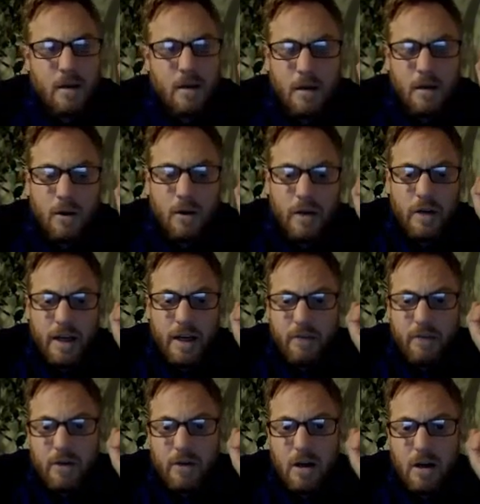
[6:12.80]
Okay, in
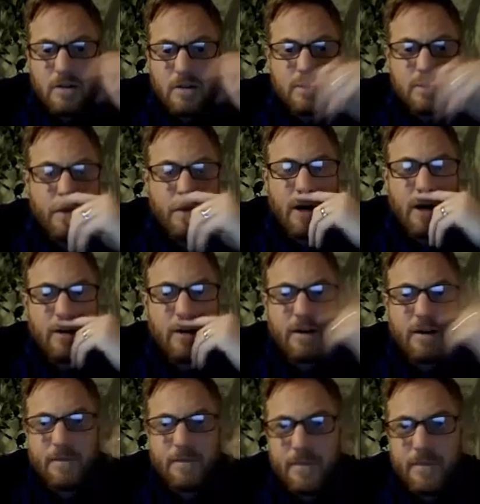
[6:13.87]
regards to power,
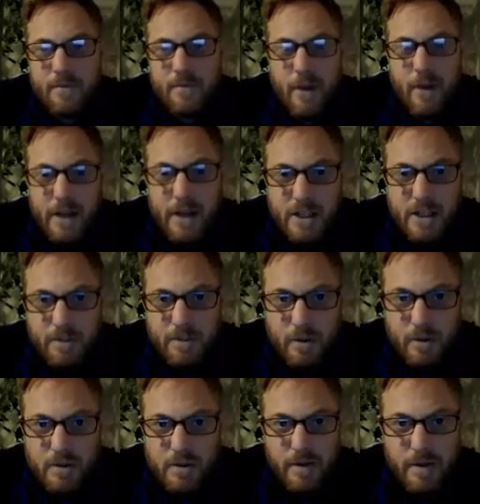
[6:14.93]
very
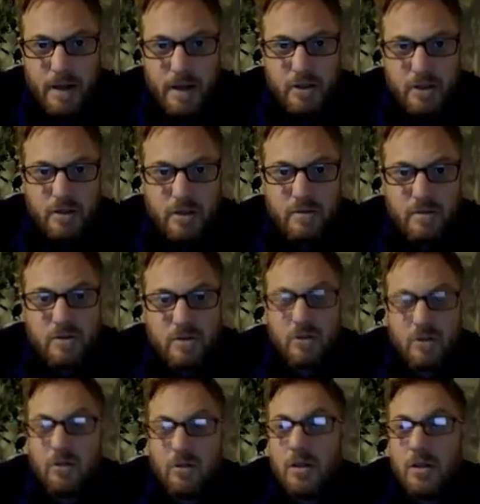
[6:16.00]
explosive action. So